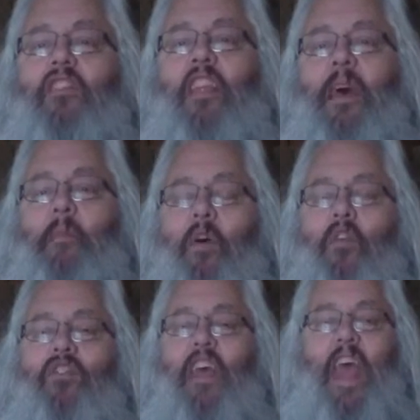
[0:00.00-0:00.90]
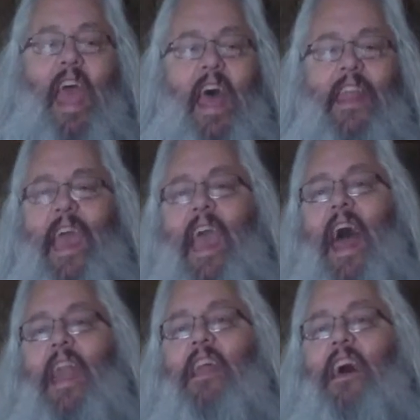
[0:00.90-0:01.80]
limos and they
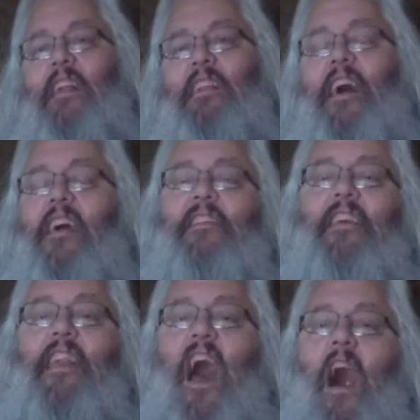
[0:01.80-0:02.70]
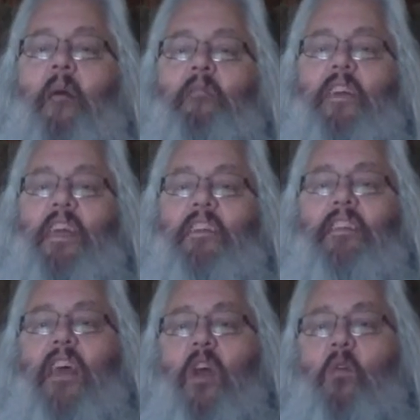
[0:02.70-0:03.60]
got a dozen
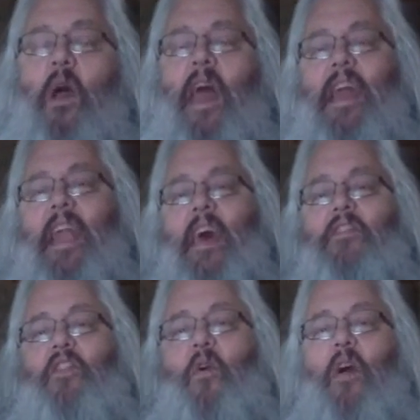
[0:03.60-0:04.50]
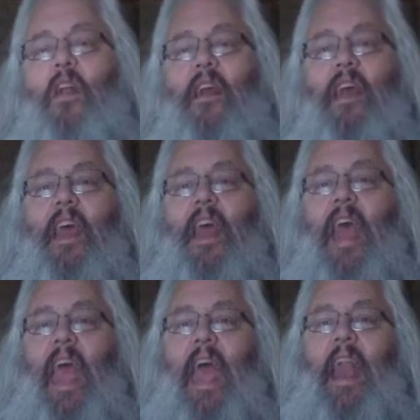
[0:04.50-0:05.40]
Humvees riding escort
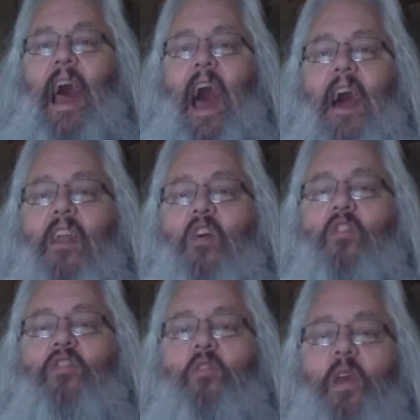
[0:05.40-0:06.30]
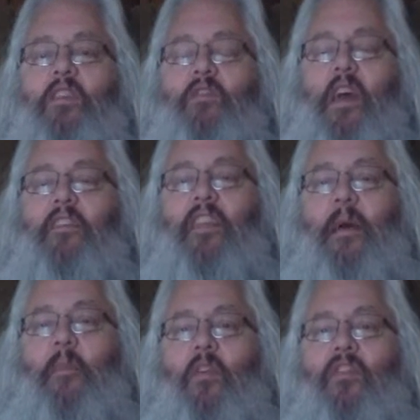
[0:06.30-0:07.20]
and out of those three stretch
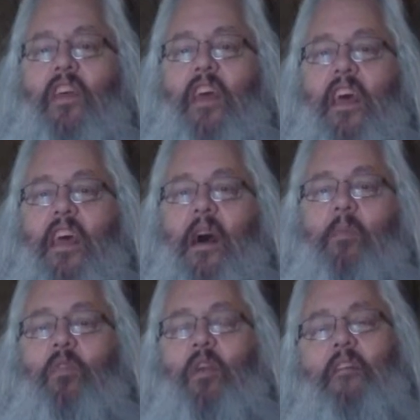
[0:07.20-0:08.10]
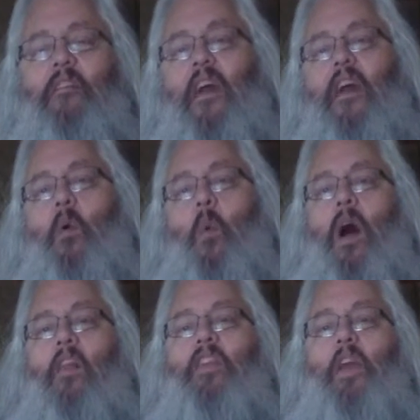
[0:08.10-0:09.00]
limos come three very
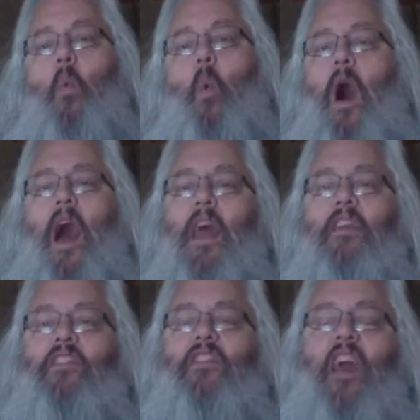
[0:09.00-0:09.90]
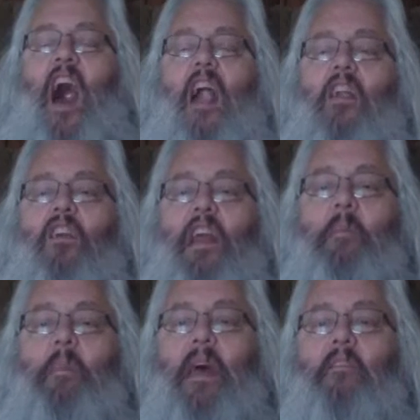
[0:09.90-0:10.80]
wealthy wise
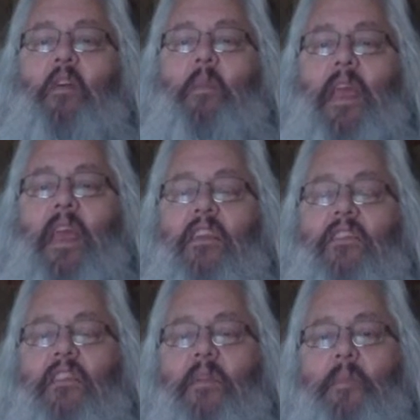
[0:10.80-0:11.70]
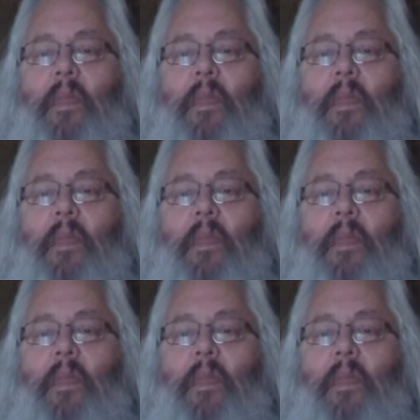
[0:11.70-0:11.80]
scholarly men from the east